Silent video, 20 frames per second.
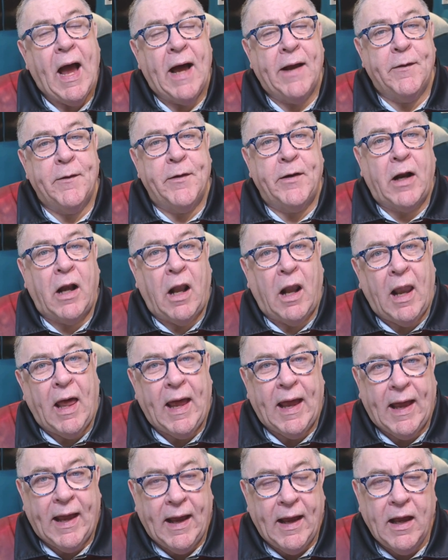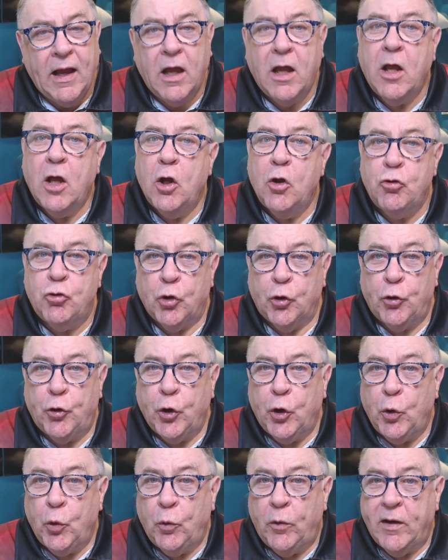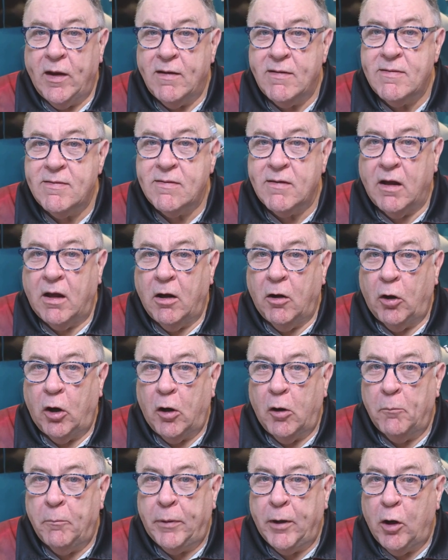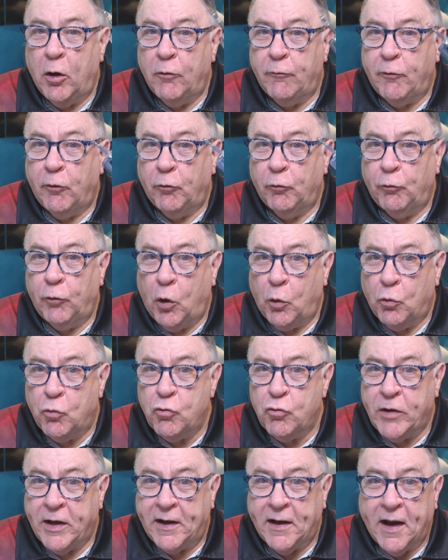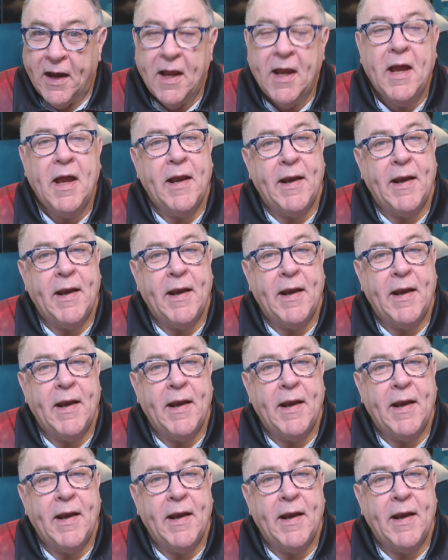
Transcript: and Claire to do this bit of roasting.